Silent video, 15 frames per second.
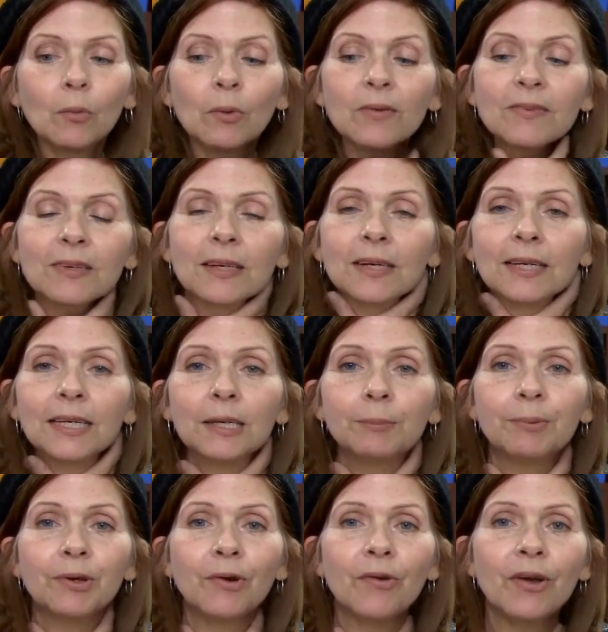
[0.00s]
What's going to
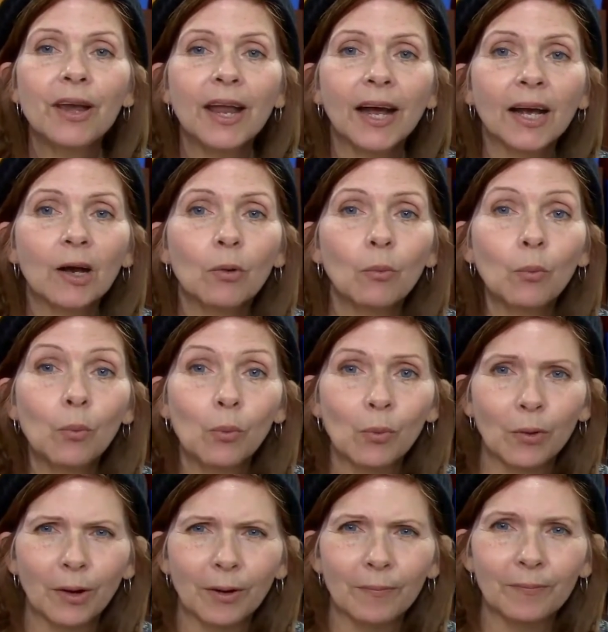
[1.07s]
keep your neck
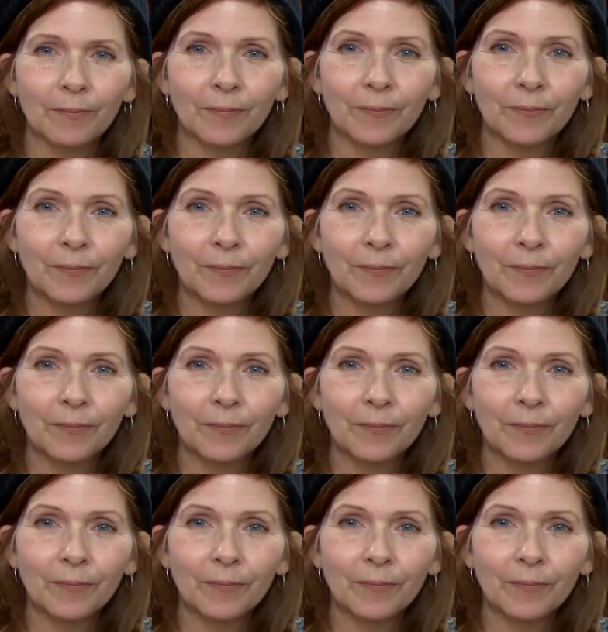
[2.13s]
warm?